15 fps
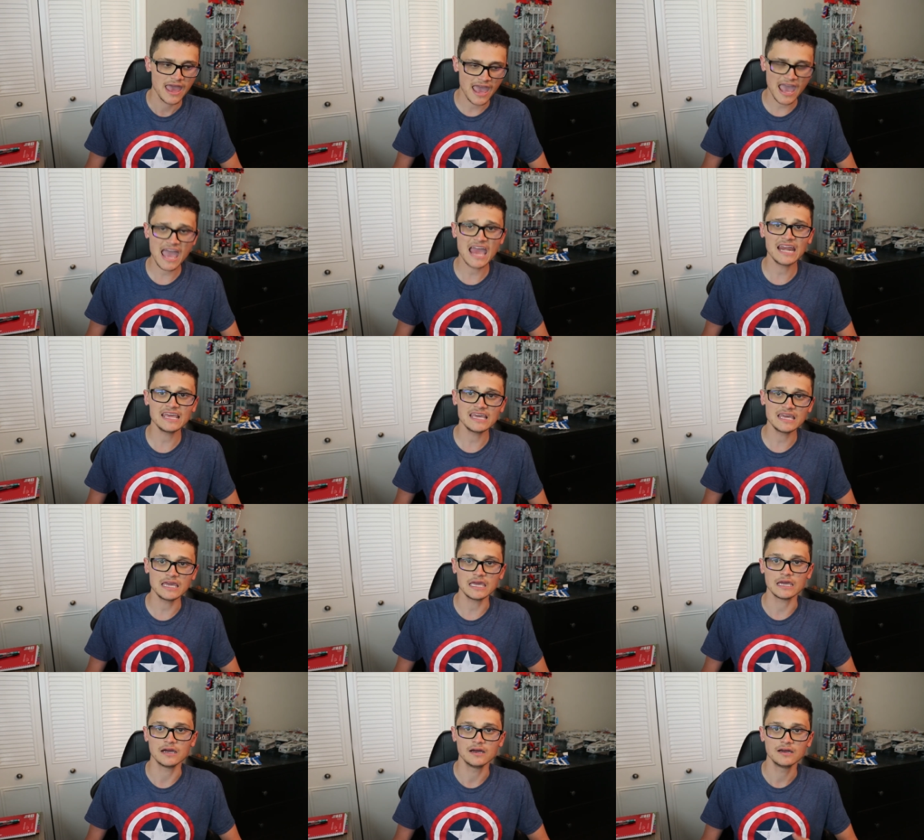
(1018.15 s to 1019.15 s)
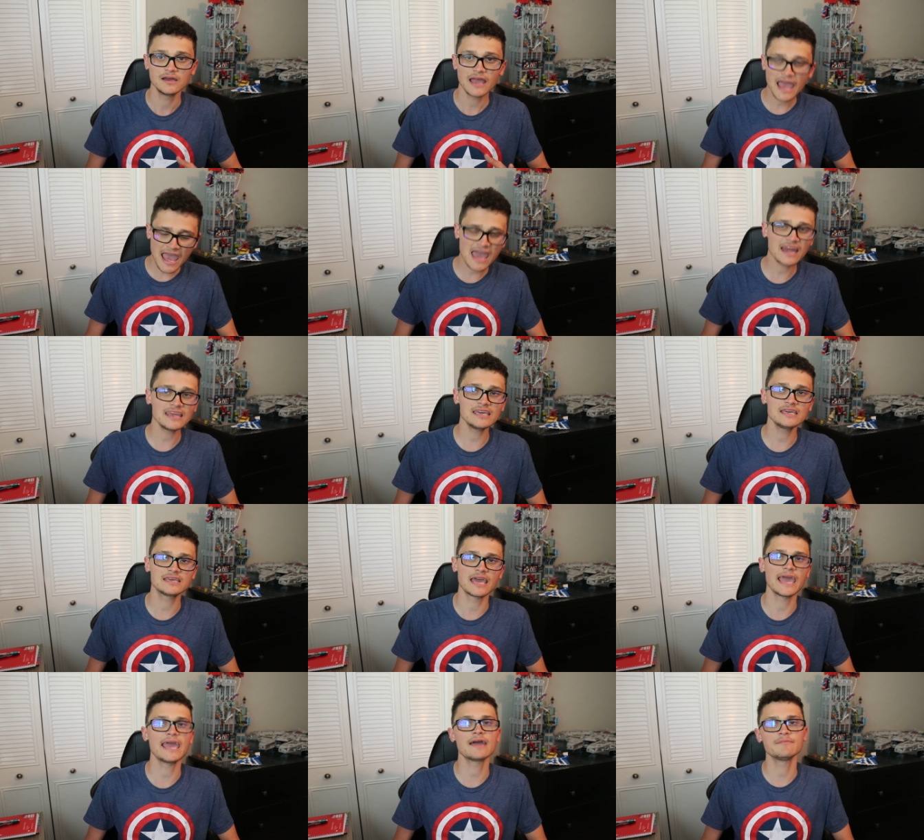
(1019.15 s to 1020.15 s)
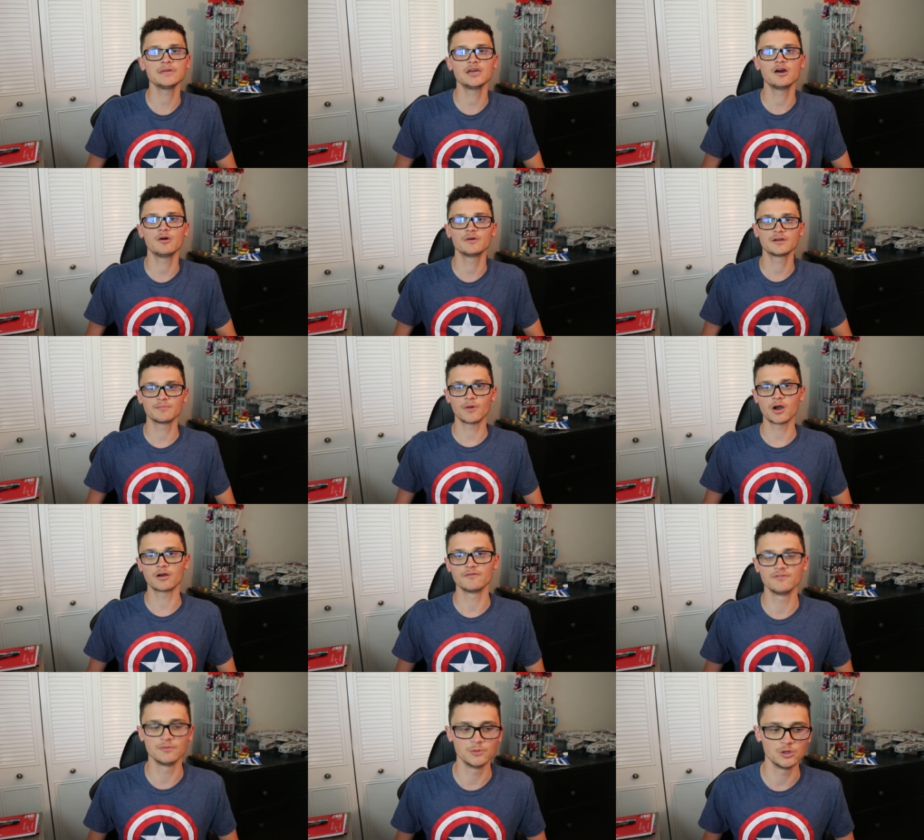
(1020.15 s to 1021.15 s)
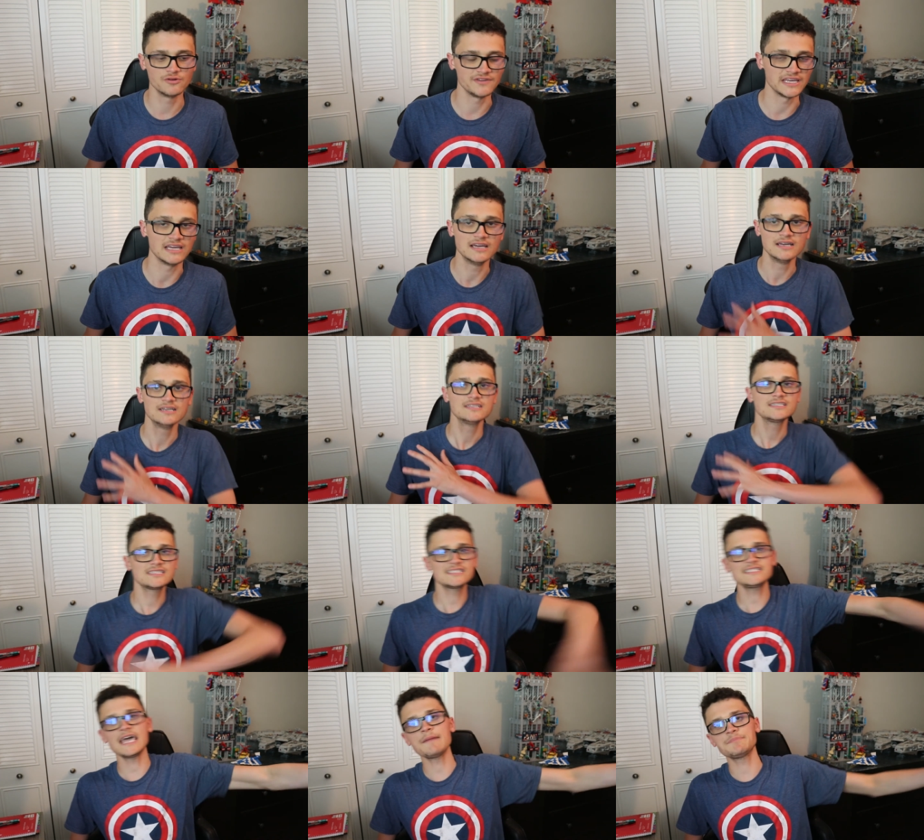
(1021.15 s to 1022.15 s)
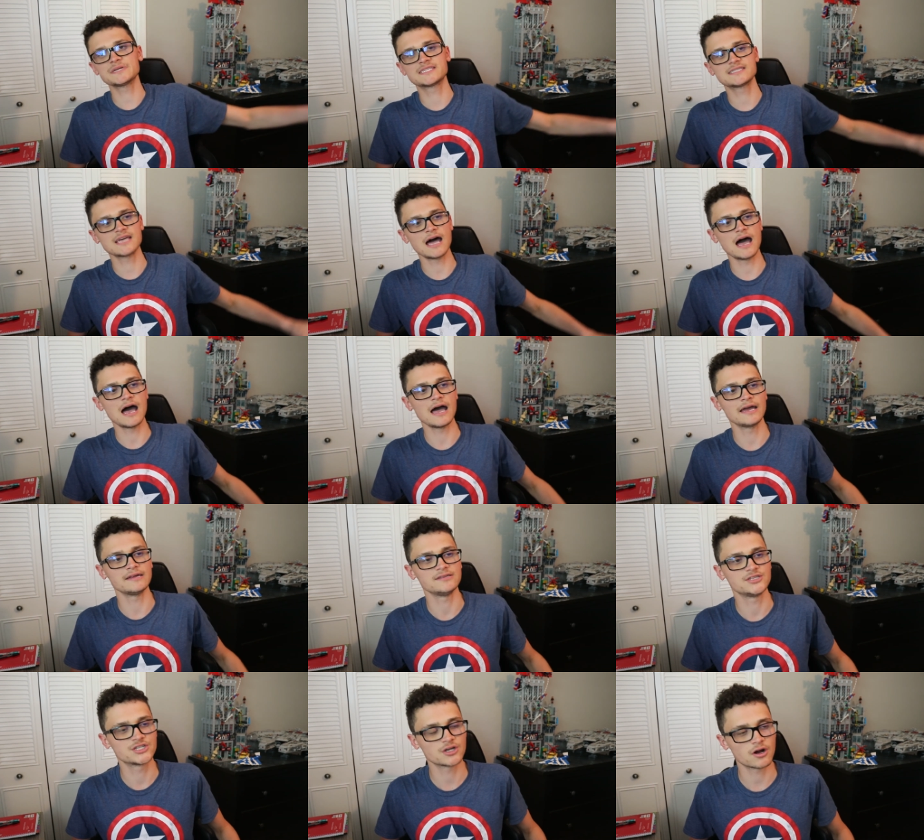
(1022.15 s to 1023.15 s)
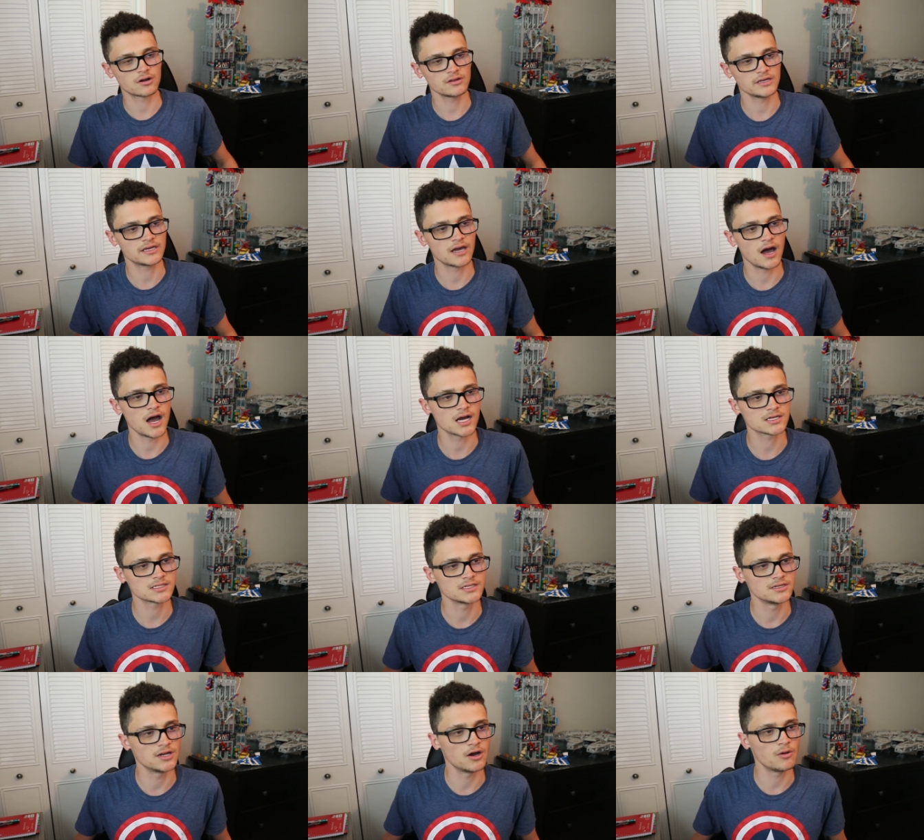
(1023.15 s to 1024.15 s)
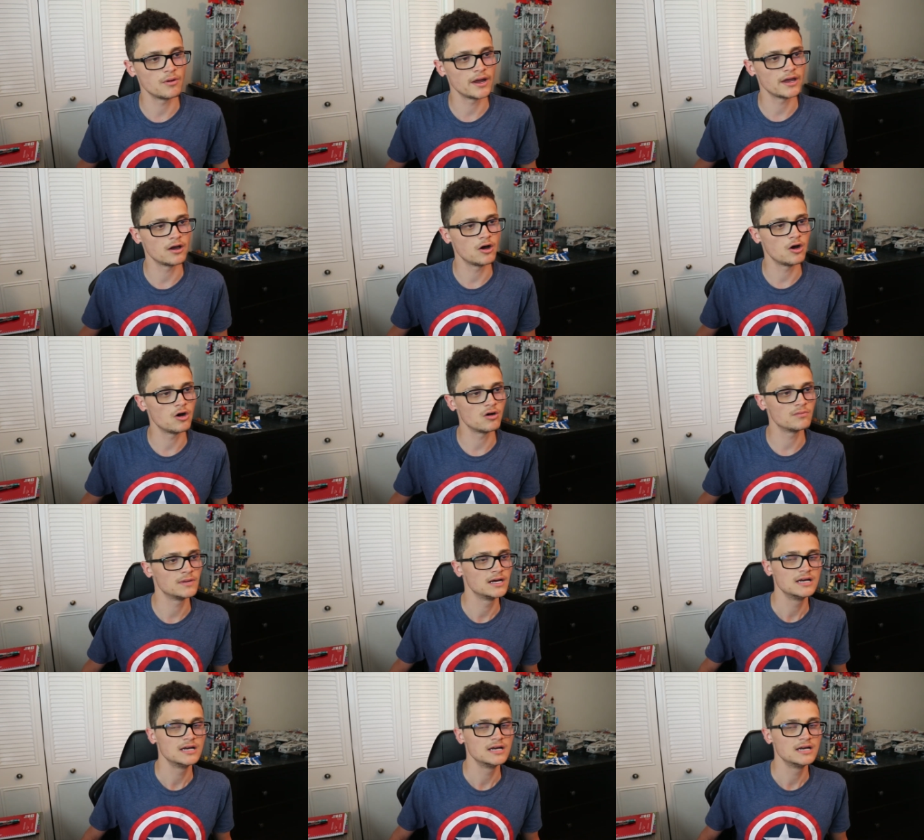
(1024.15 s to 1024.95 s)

any cameo in a Marvel movie. Step aside Charlie Cox in No Way Home.